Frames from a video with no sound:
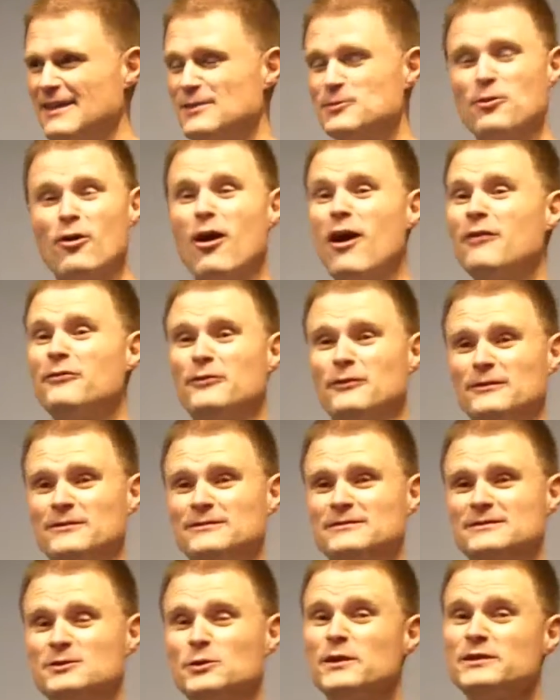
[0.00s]
These were
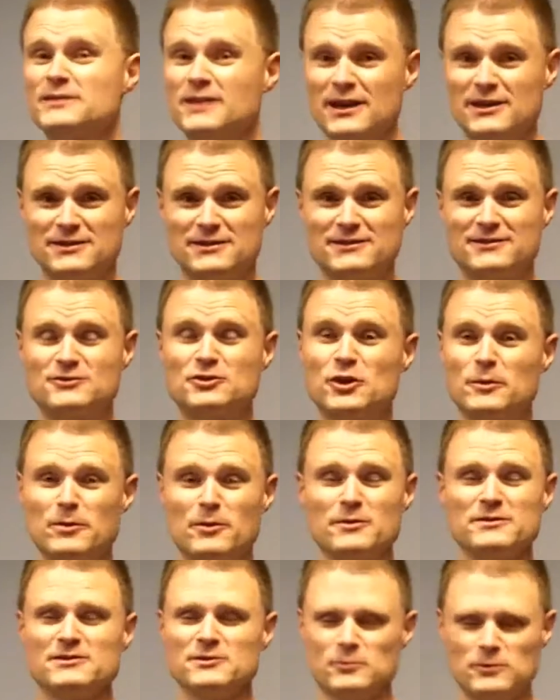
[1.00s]
awful. Soy sauce
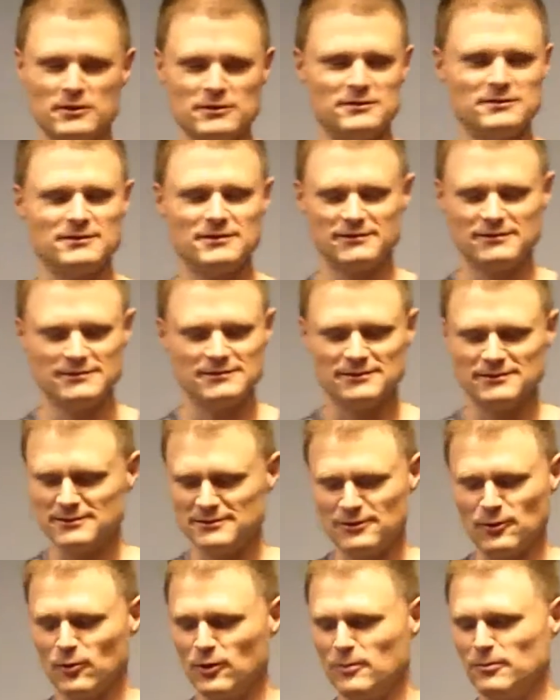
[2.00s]
sherbet was the worst.
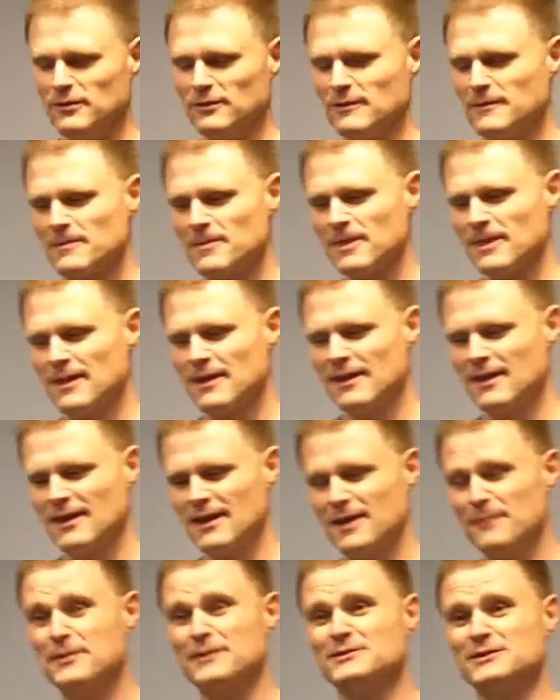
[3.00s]
It's horrible.
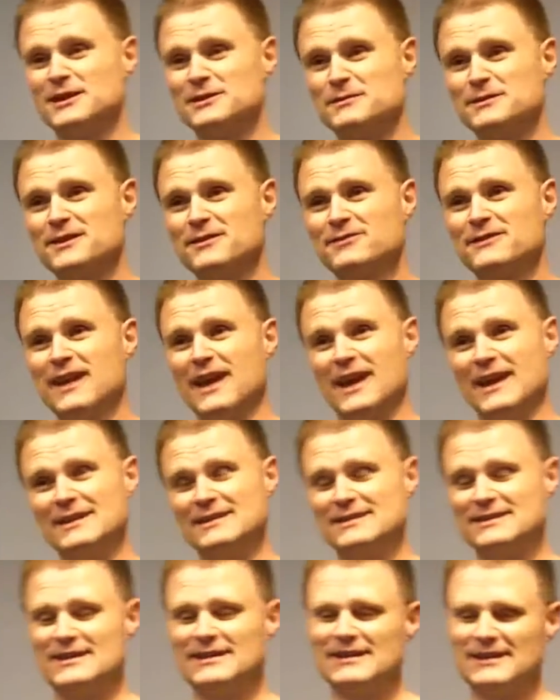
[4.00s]
But judgments of
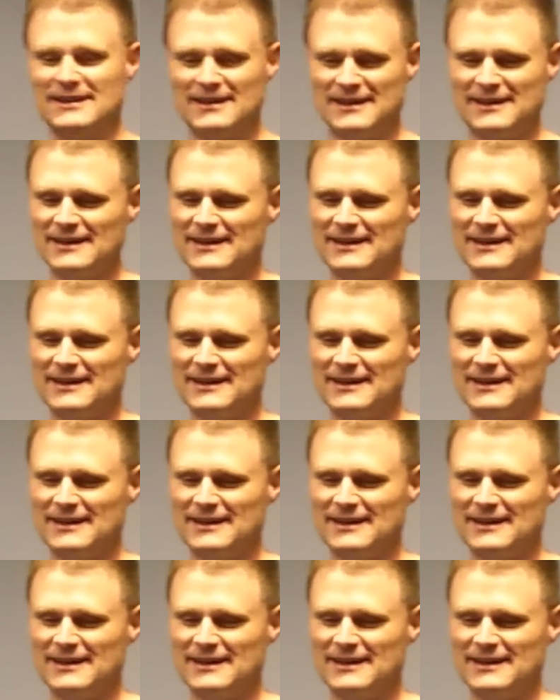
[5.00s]
taste,